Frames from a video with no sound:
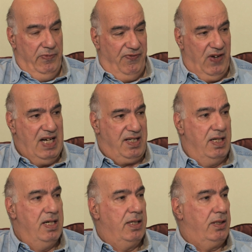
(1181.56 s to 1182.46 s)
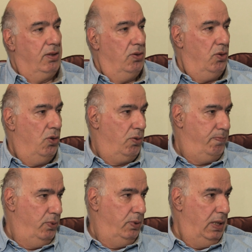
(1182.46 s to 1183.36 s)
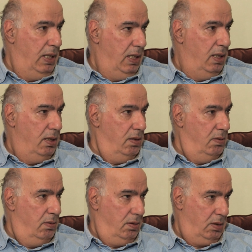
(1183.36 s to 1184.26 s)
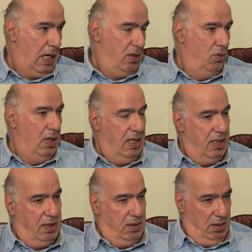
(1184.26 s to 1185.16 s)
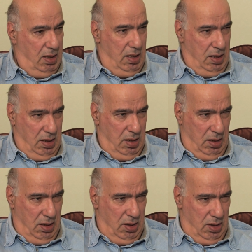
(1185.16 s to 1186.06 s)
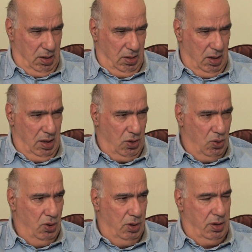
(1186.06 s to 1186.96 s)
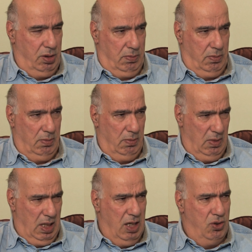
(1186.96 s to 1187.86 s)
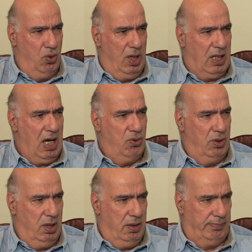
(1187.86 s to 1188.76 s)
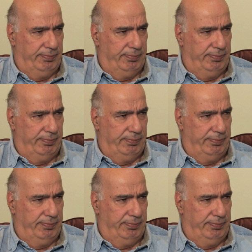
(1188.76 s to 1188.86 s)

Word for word: fastened or put in, calculated in the, in the holes, and you encounter